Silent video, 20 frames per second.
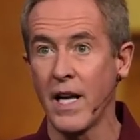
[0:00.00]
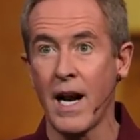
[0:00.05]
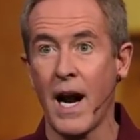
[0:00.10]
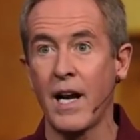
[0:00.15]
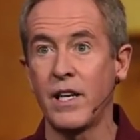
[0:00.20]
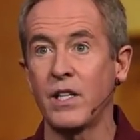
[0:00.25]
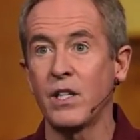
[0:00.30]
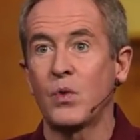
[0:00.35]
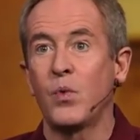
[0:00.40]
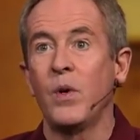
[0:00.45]
I
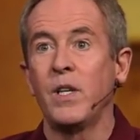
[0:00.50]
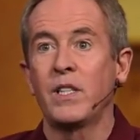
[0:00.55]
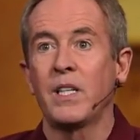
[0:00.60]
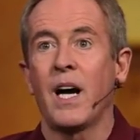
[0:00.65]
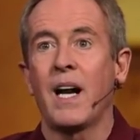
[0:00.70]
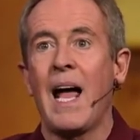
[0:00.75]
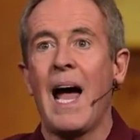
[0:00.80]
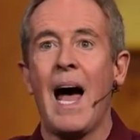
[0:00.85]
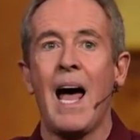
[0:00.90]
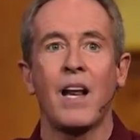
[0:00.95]
just wish
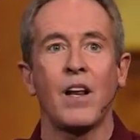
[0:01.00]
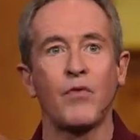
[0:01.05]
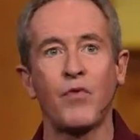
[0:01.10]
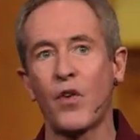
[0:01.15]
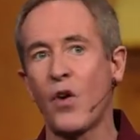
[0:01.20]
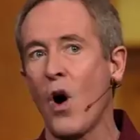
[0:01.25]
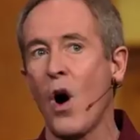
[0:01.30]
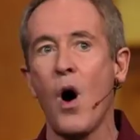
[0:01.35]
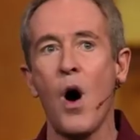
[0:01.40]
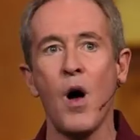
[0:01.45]
I'd had it
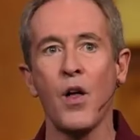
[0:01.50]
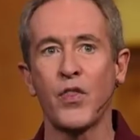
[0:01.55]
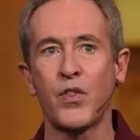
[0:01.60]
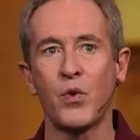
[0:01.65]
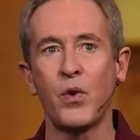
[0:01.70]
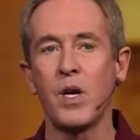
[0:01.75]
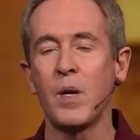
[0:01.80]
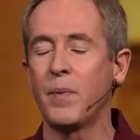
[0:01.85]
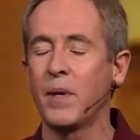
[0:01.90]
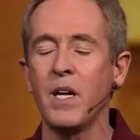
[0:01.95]
for all
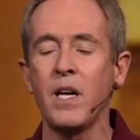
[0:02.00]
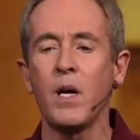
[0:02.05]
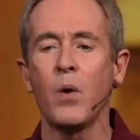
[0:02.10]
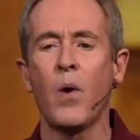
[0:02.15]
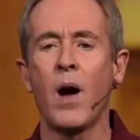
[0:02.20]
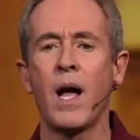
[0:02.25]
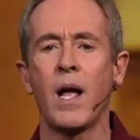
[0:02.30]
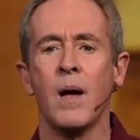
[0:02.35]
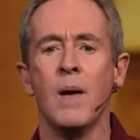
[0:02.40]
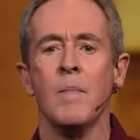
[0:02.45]
three. But
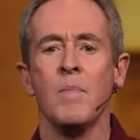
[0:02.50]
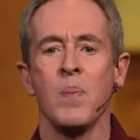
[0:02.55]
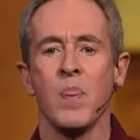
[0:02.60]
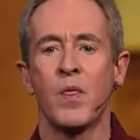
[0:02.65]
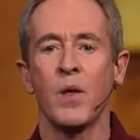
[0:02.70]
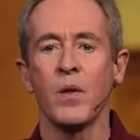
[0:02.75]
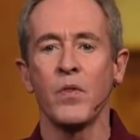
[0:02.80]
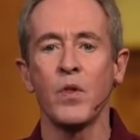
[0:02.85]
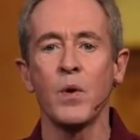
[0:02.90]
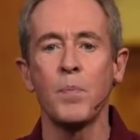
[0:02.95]
anyway,
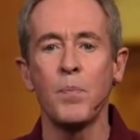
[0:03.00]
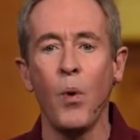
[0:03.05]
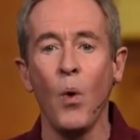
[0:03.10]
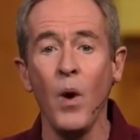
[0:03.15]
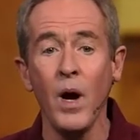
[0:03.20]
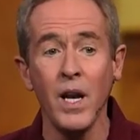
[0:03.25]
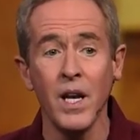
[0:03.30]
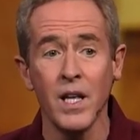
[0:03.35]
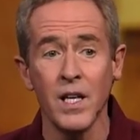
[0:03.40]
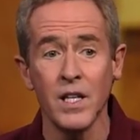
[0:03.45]
the
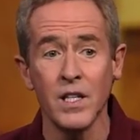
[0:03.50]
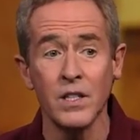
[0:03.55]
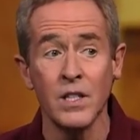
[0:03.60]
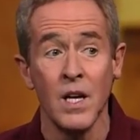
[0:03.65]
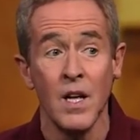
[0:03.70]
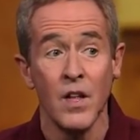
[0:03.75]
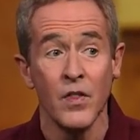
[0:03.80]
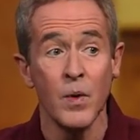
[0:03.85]
point is,